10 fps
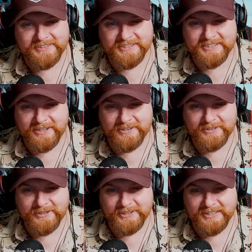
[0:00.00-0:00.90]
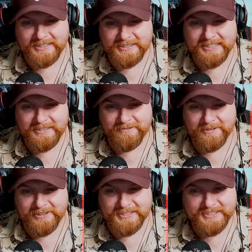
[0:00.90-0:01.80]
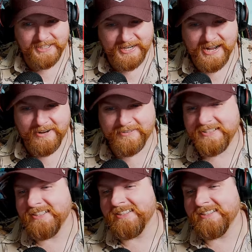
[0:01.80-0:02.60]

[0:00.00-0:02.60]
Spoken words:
It's starting to look like it's getting really dug out.